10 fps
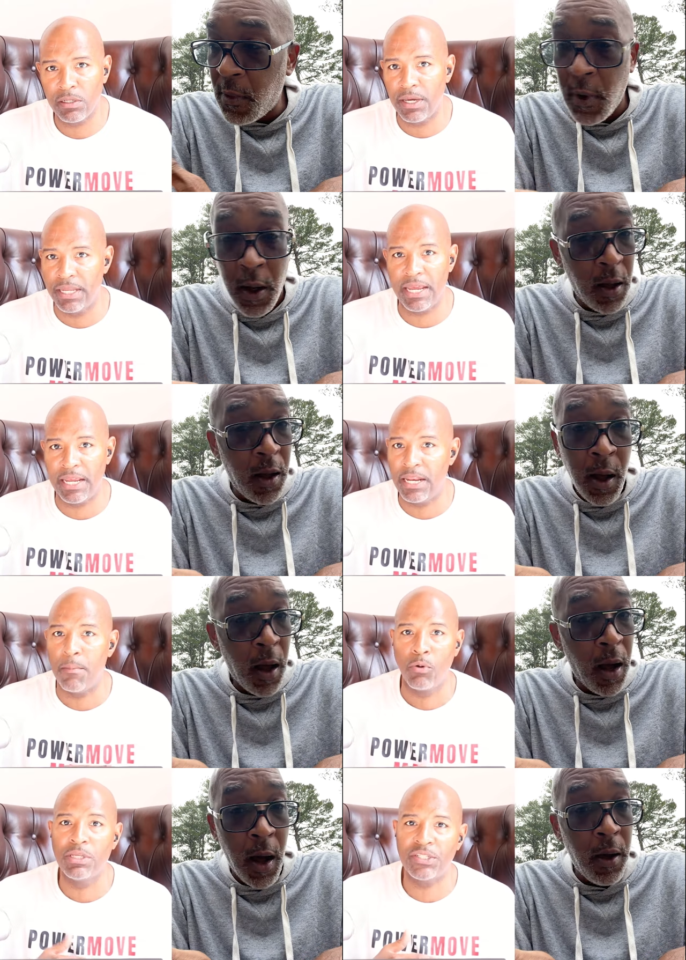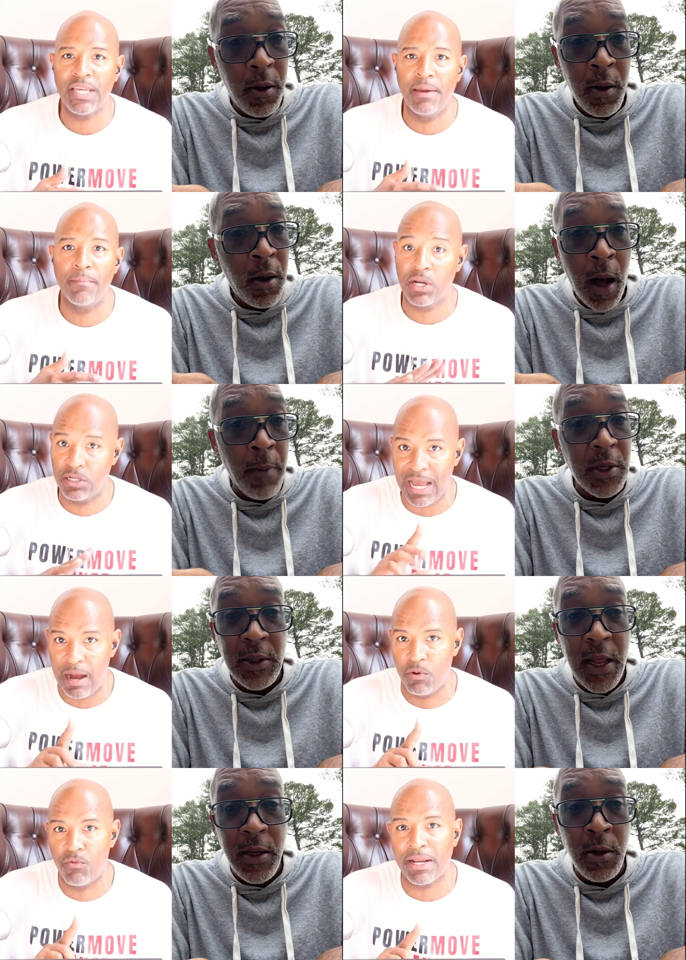Speaker 1: And and I'm only saying because
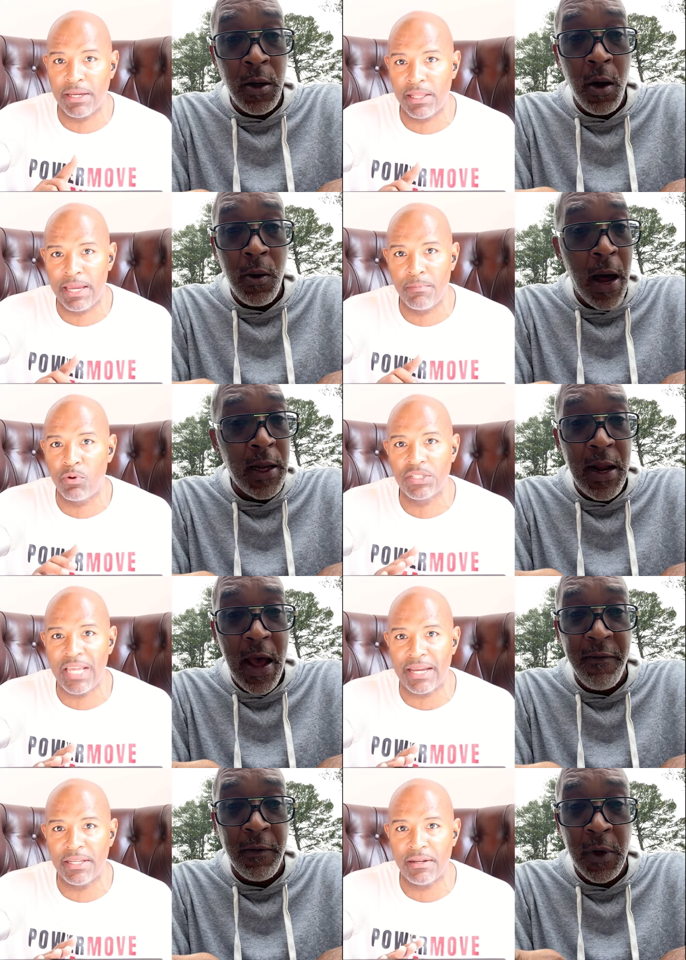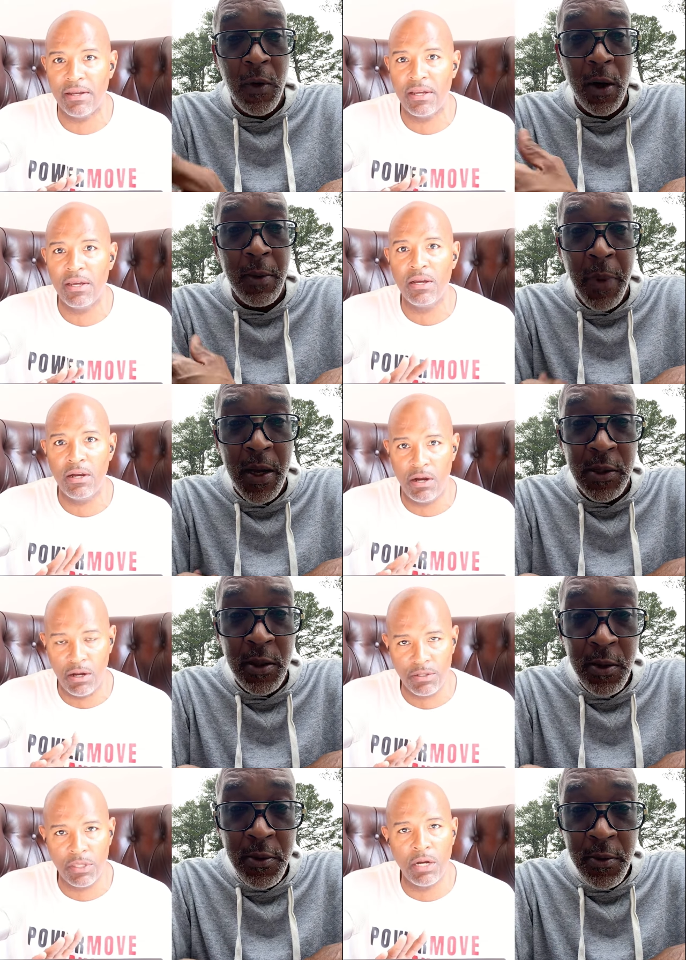I'm, I'm a record label know, executive. I didn't have
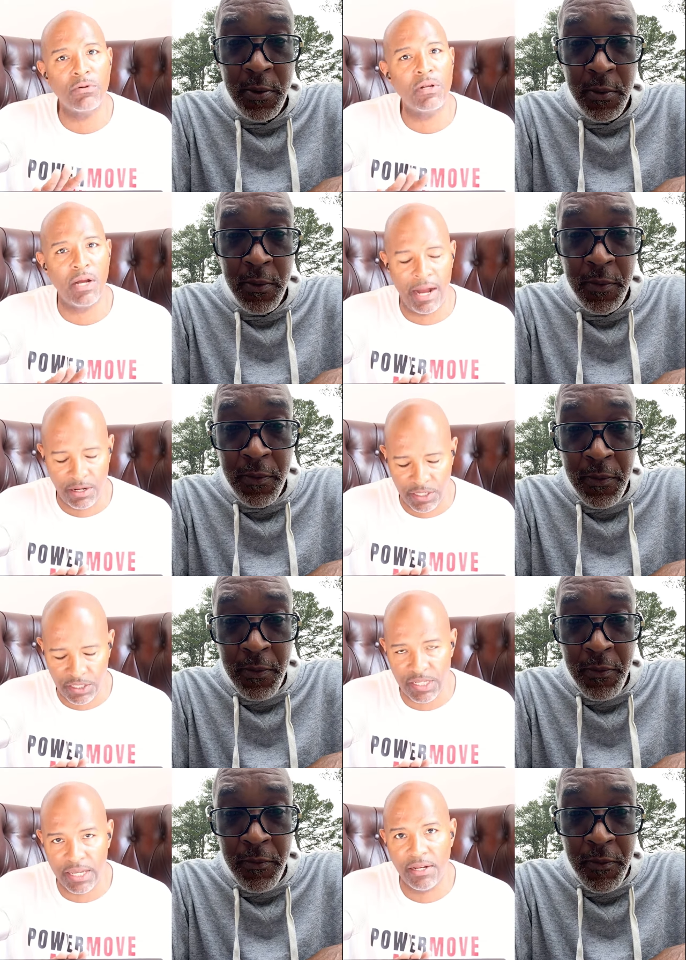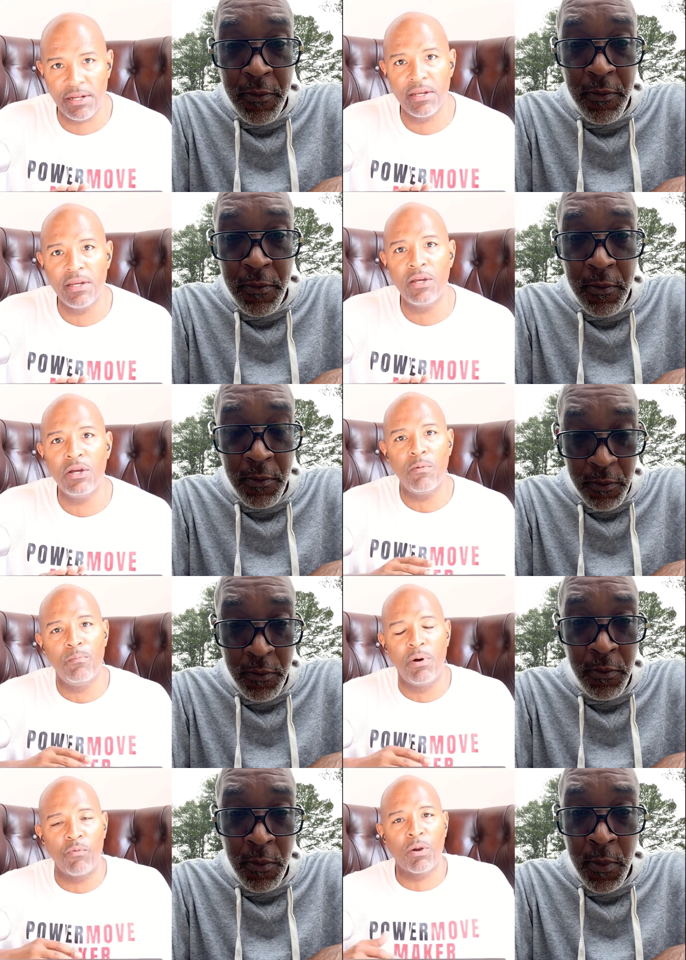a No, I understand.
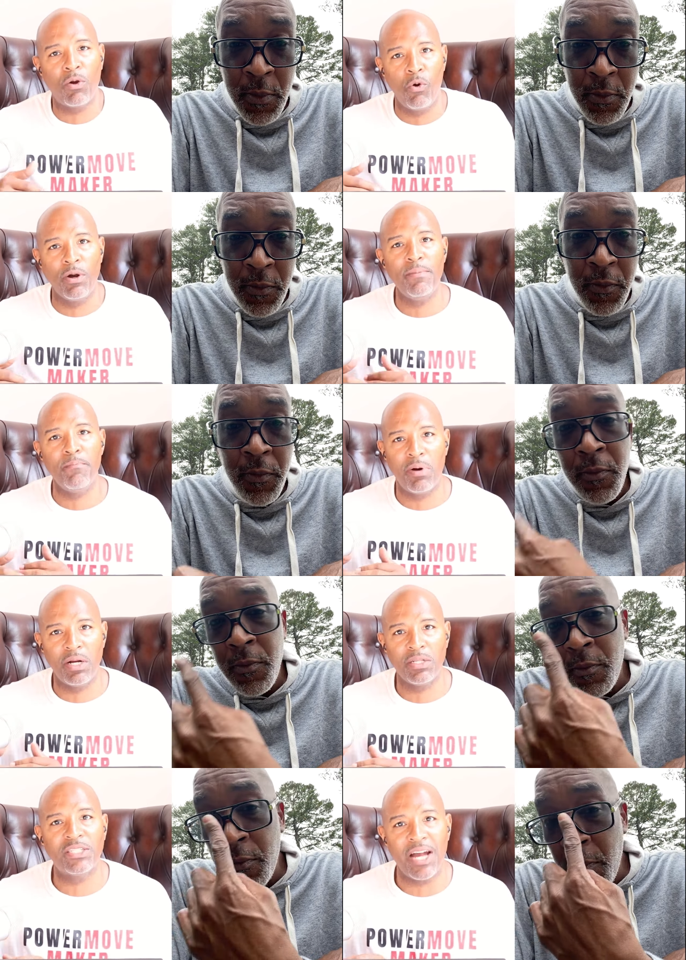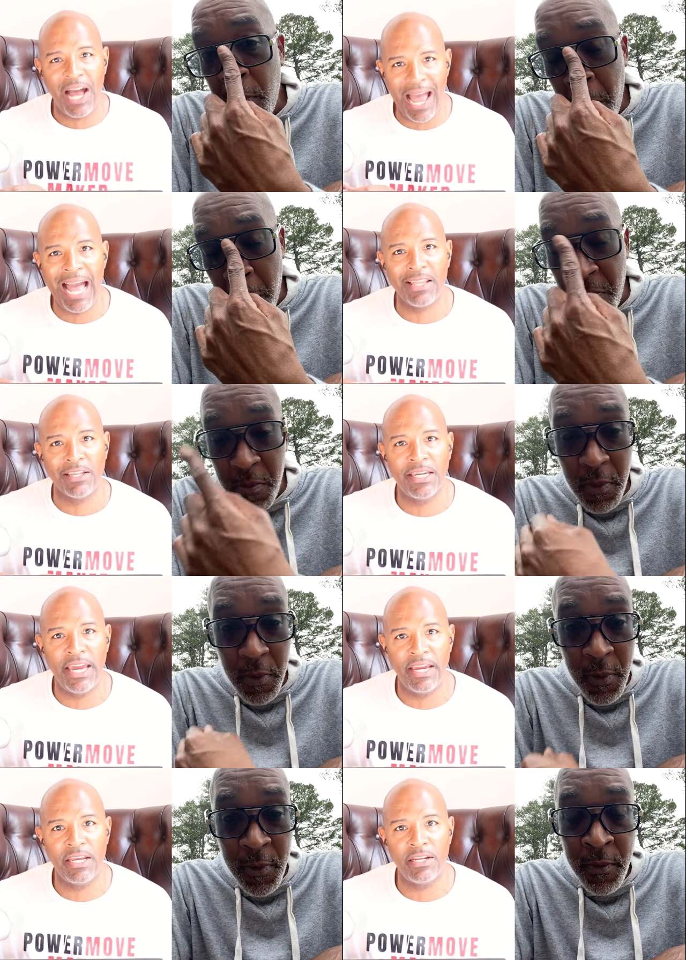But mm-hmm. recording budgets are
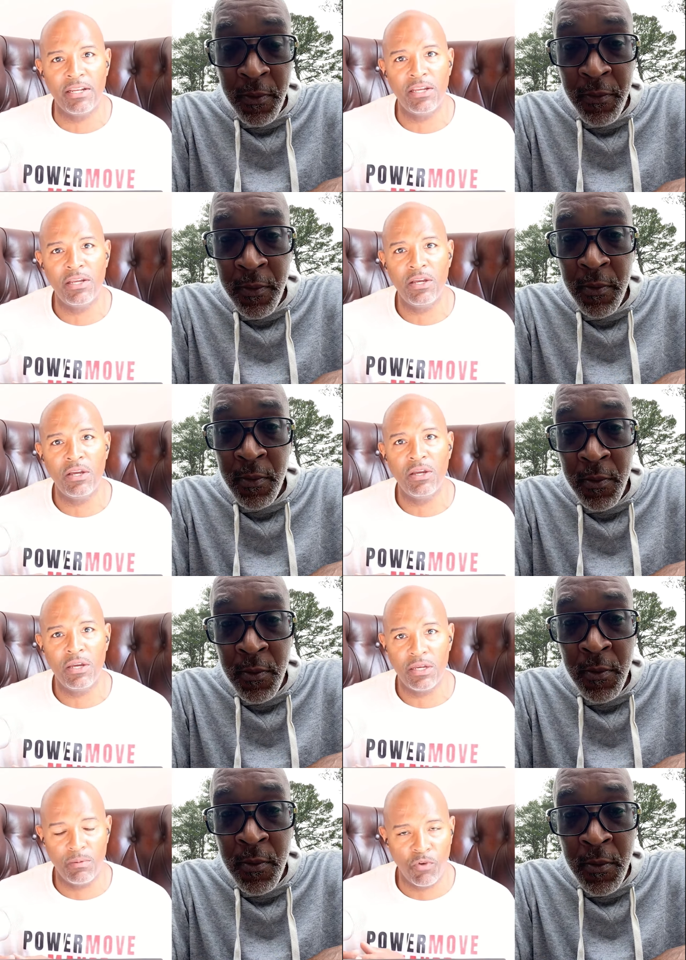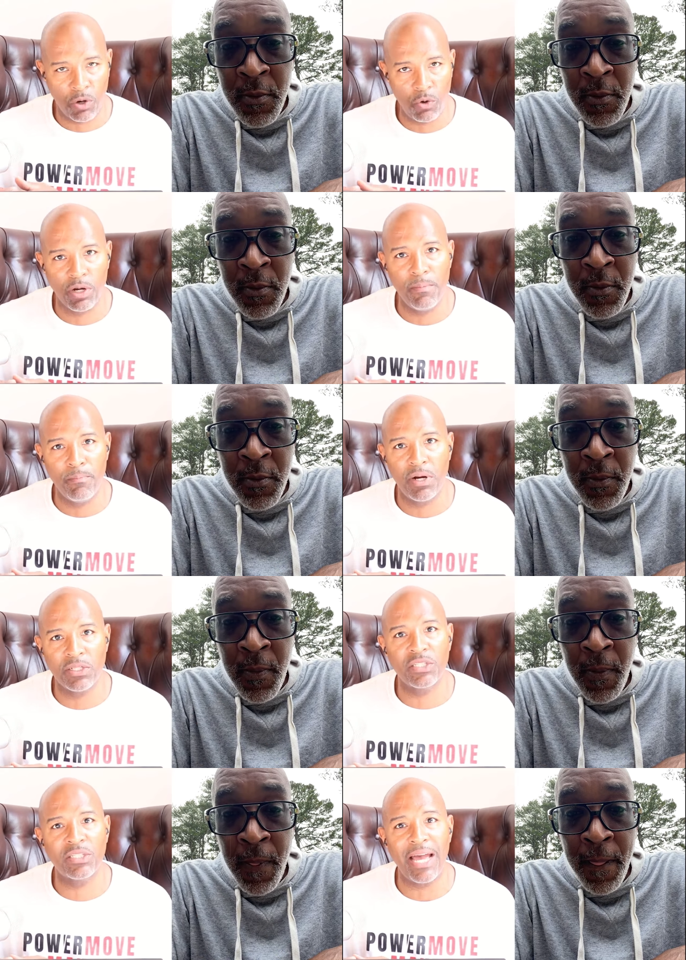allocated. Recording
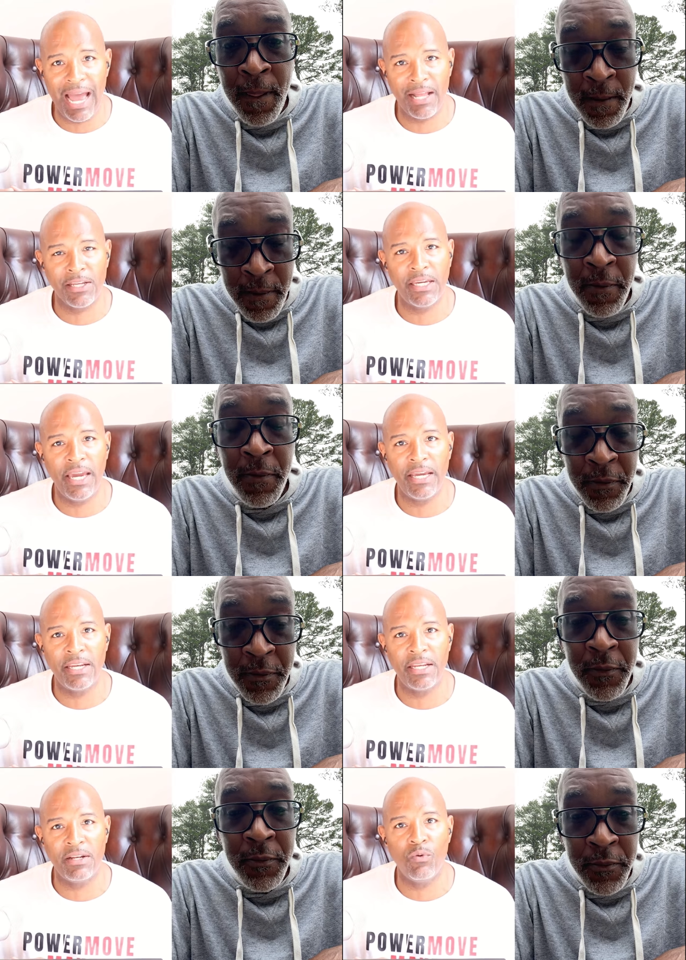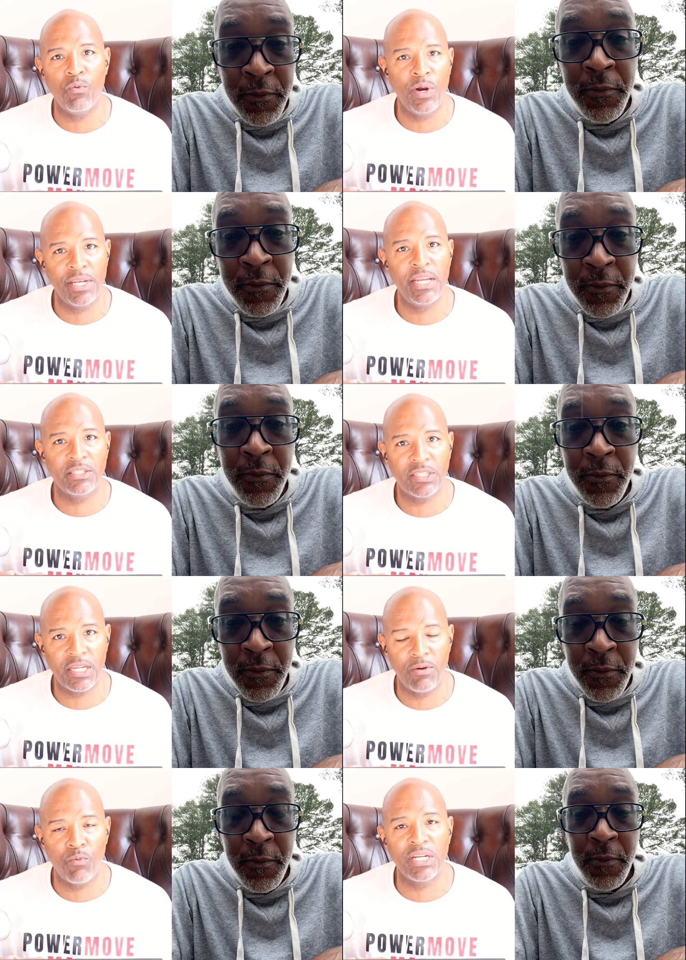budgets are allocated when there's
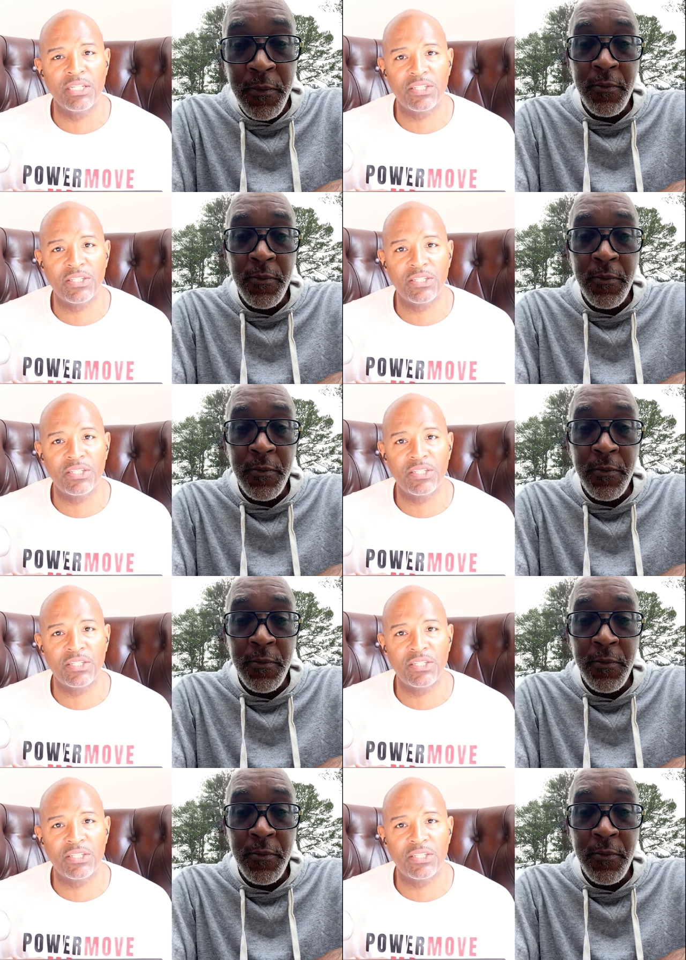t- when it's